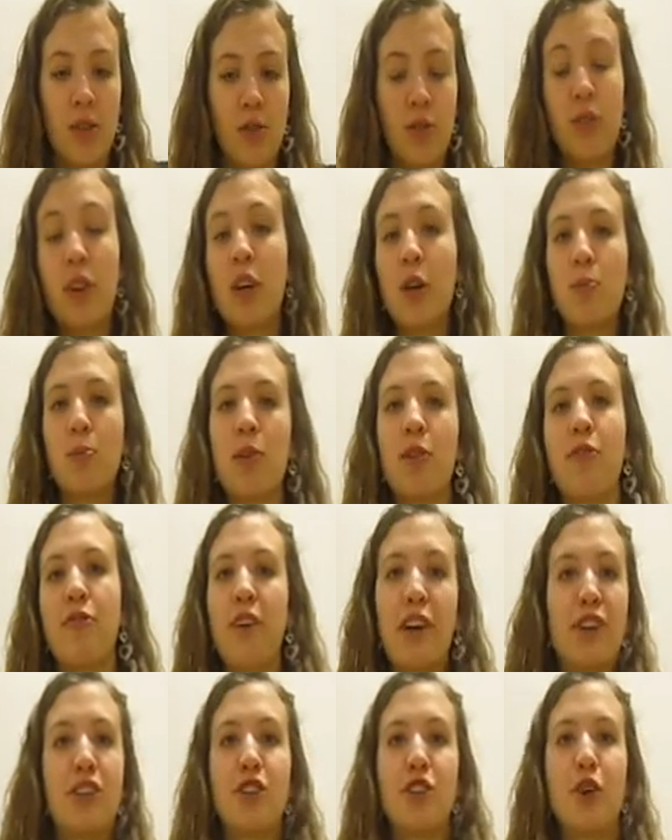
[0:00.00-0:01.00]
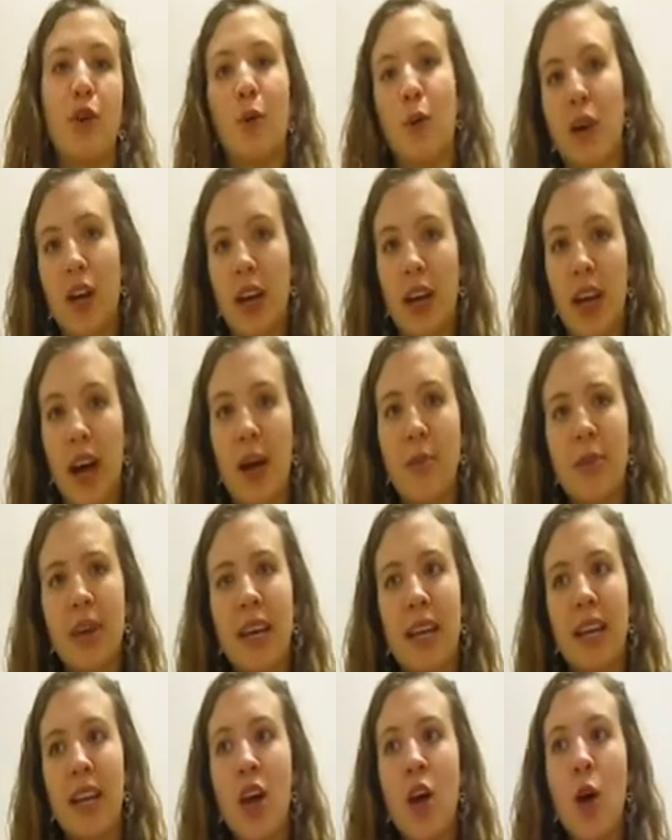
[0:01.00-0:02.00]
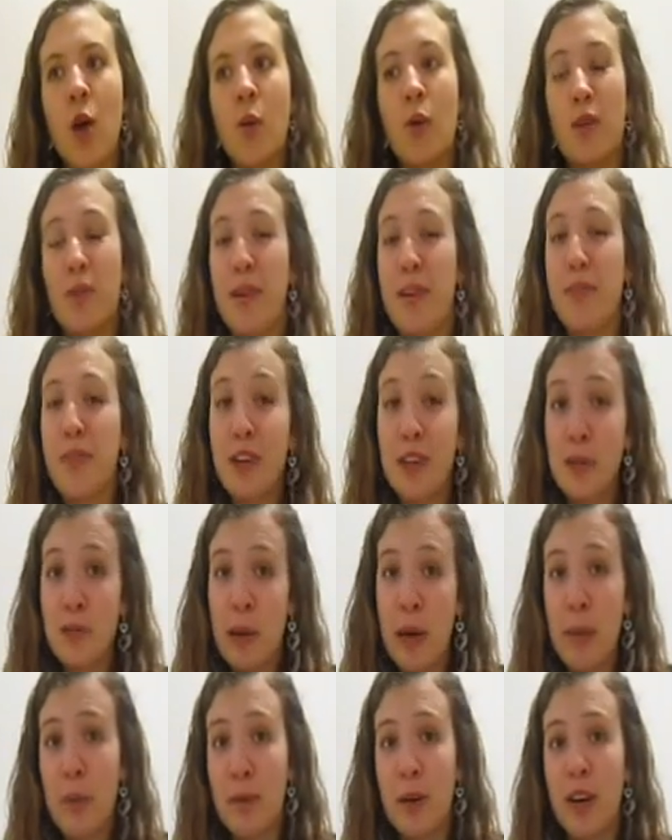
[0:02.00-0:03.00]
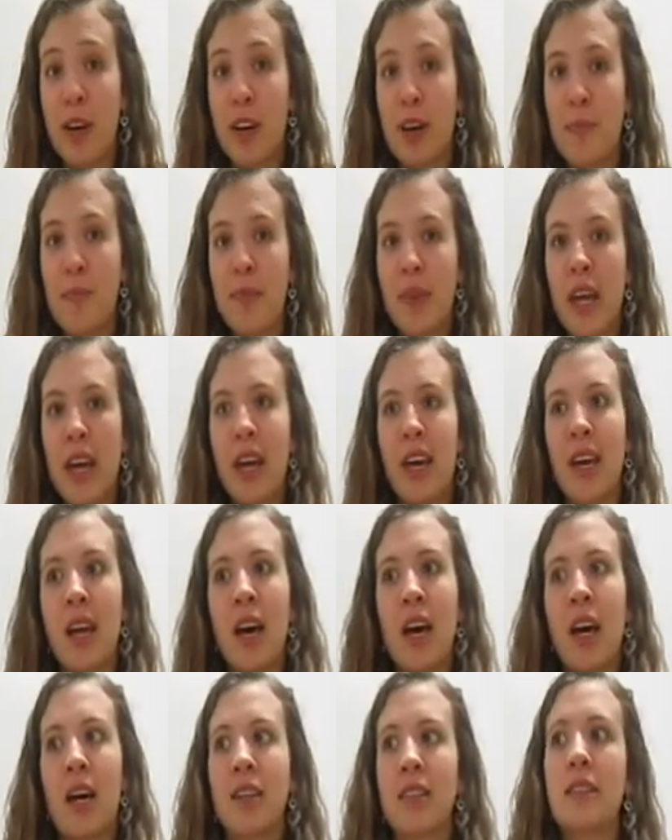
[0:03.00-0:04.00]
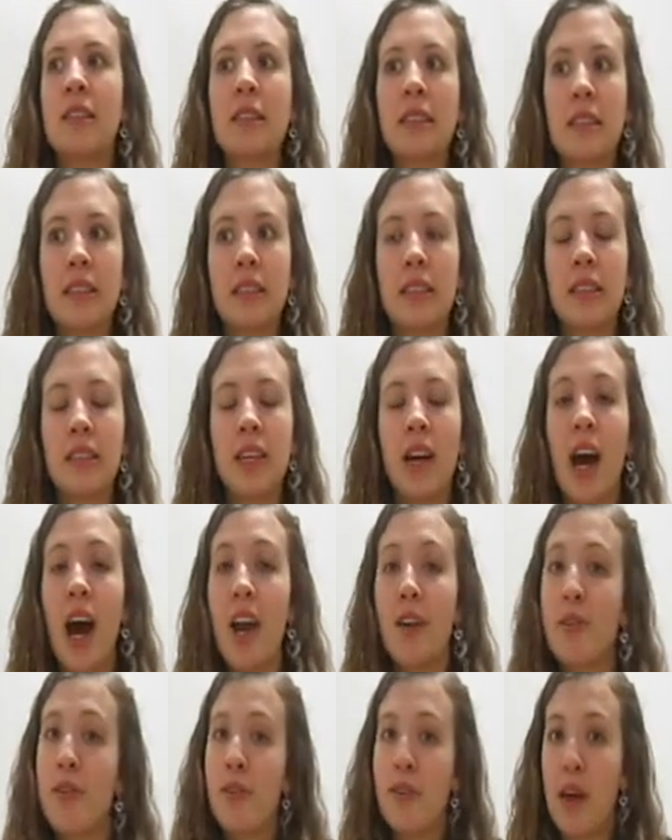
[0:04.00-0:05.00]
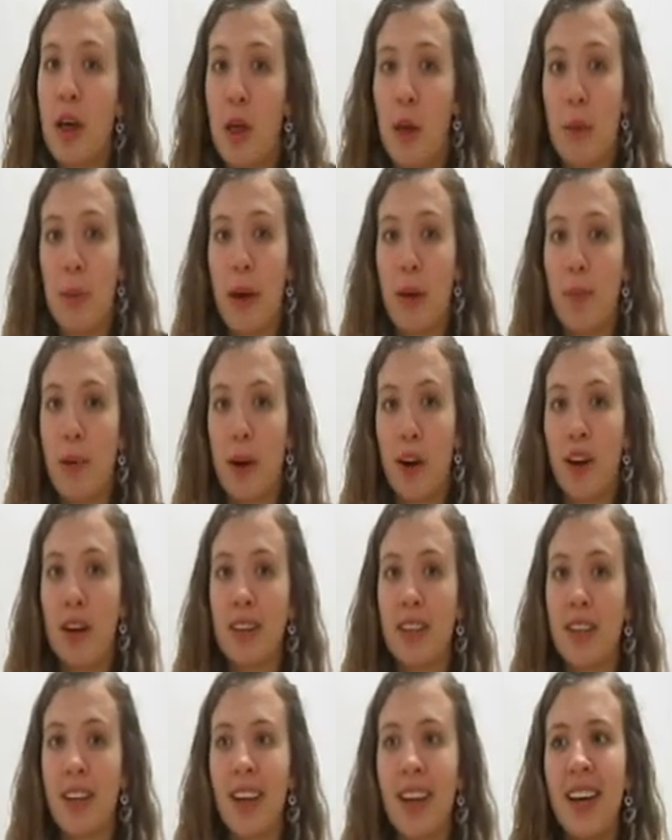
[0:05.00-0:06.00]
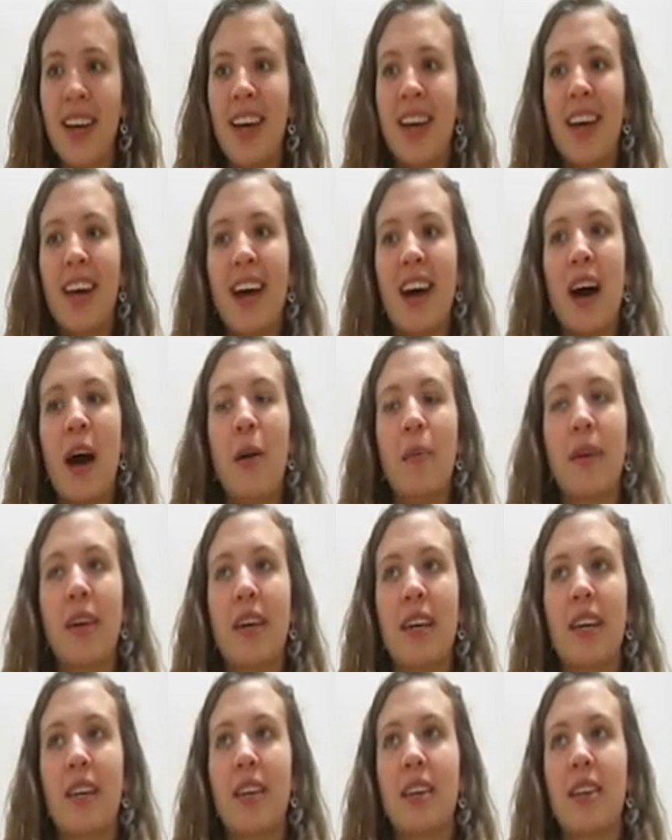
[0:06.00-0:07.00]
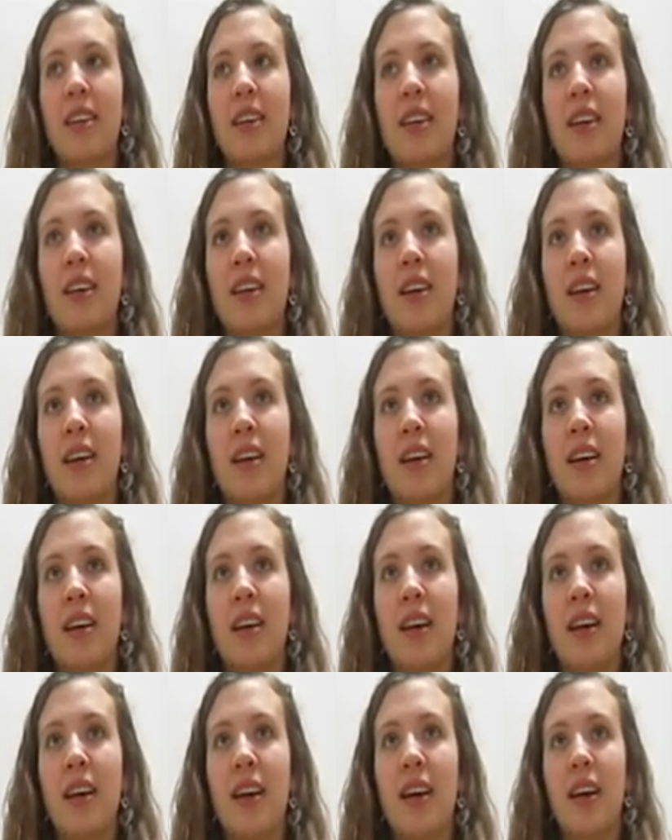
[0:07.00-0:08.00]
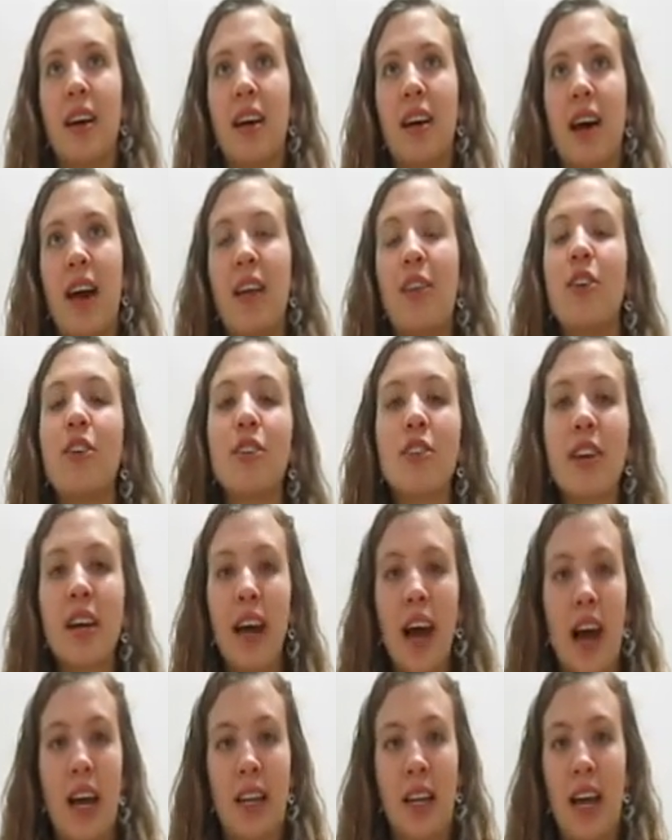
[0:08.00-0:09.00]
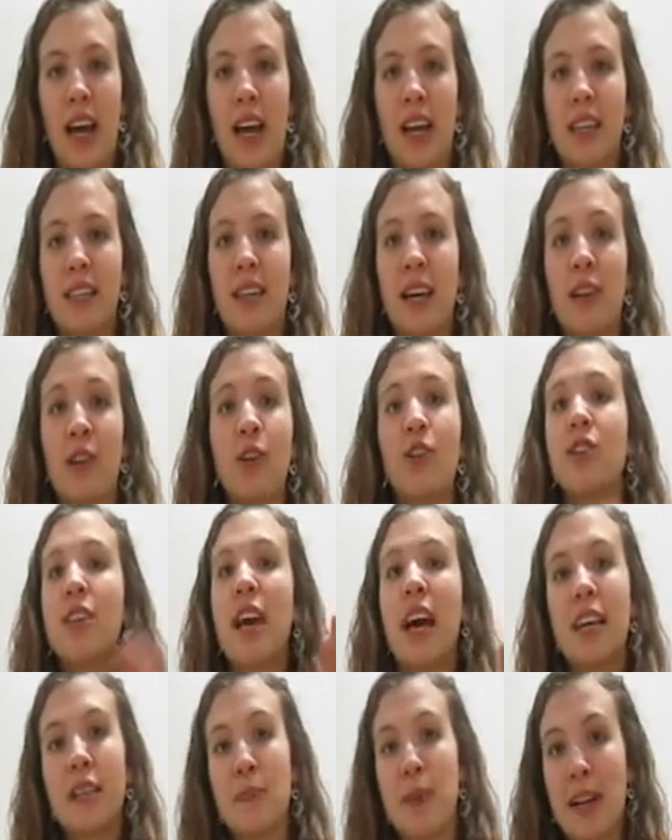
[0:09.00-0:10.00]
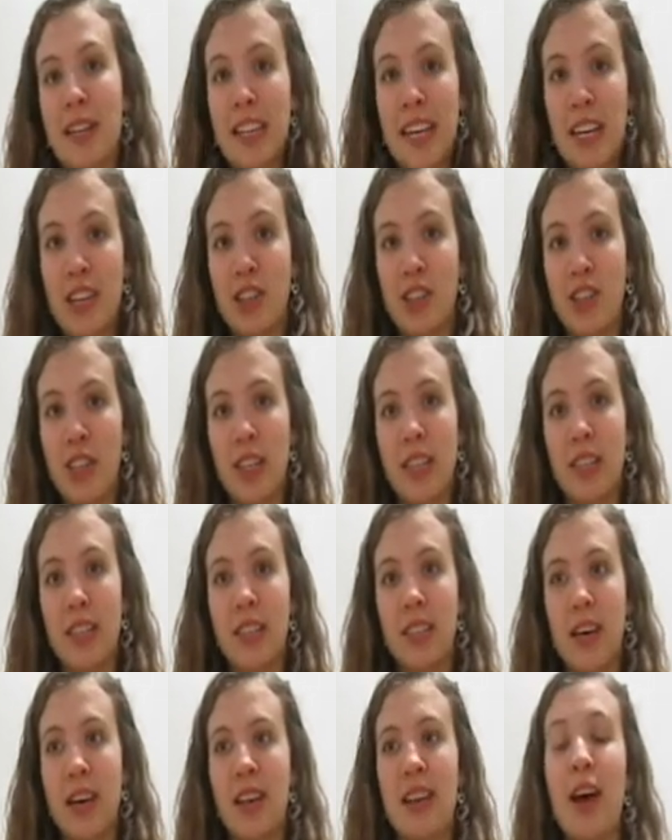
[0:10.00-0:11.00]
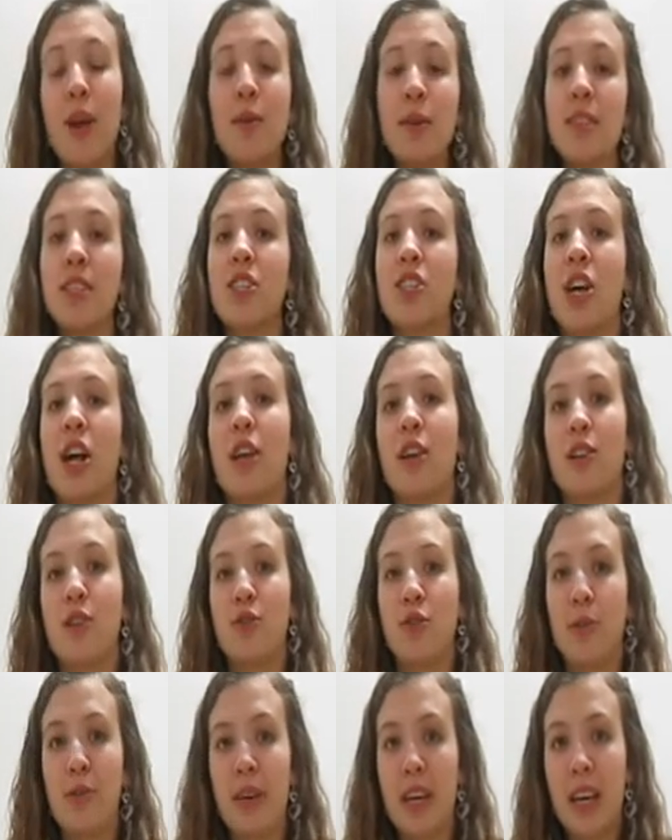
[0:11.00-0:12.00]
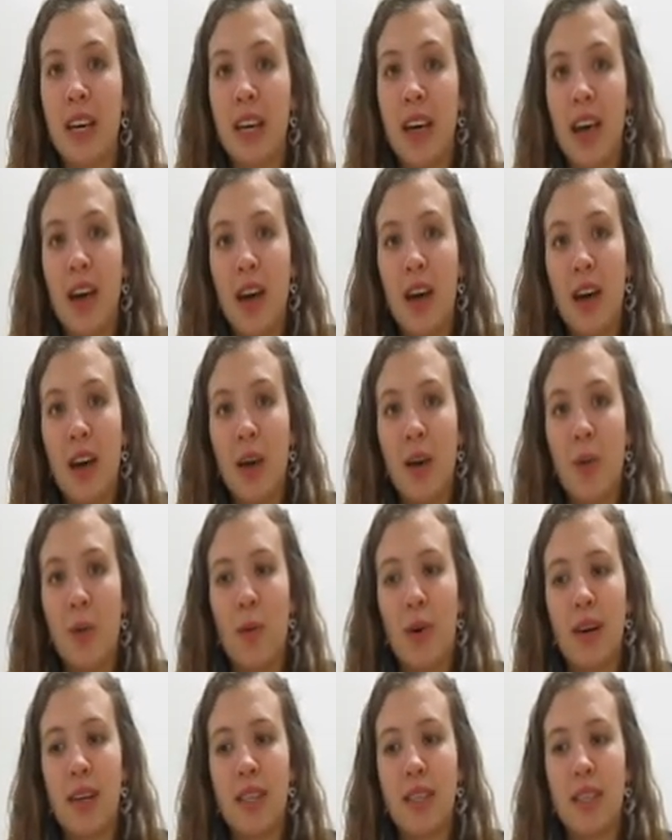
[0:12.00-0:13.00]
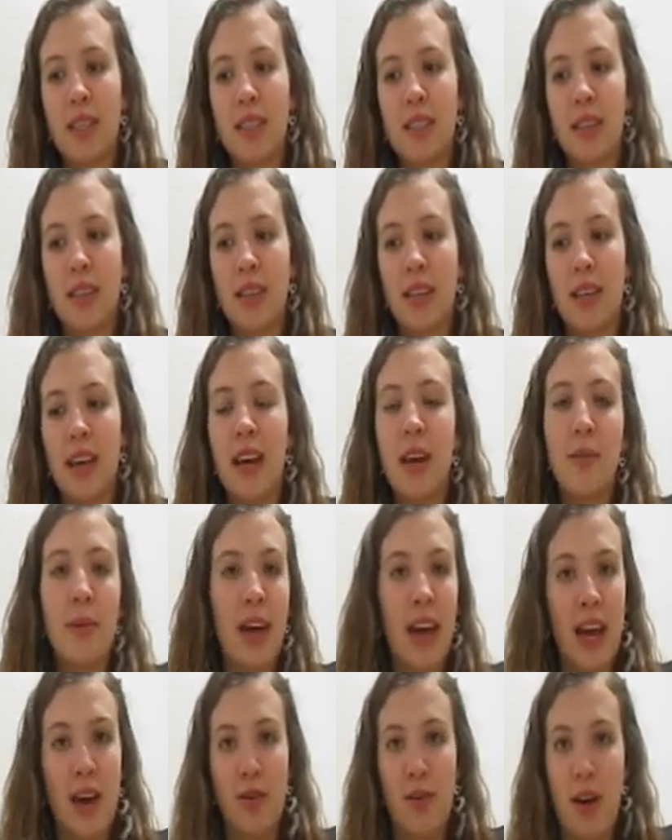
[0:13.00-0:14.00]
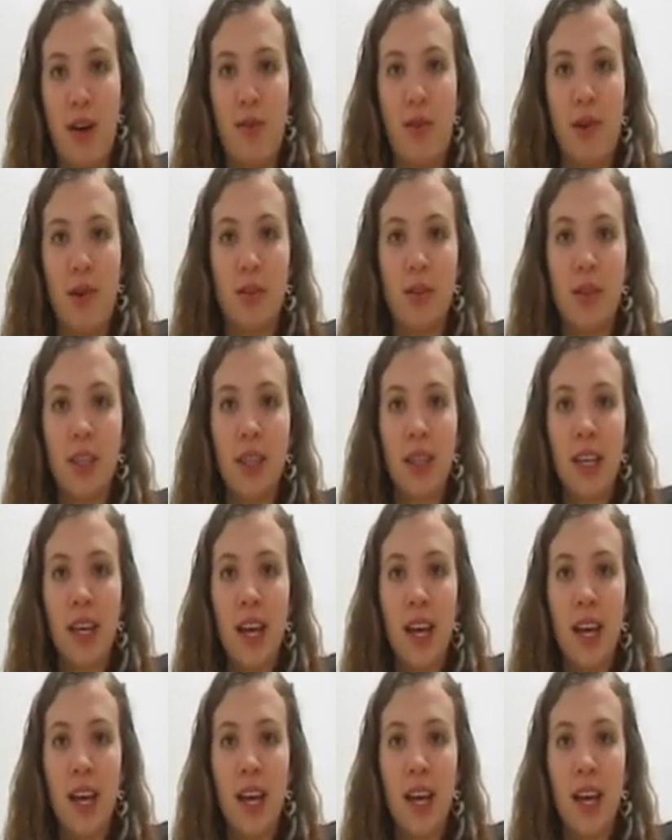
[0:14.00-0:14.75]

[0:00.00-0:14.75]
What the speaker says: real professional work. I mean, with my first paper, kind of a fail on my part. I mean, I learned the guidelines, I learned the expectations, and that was the challenge for me, was getting my head around those.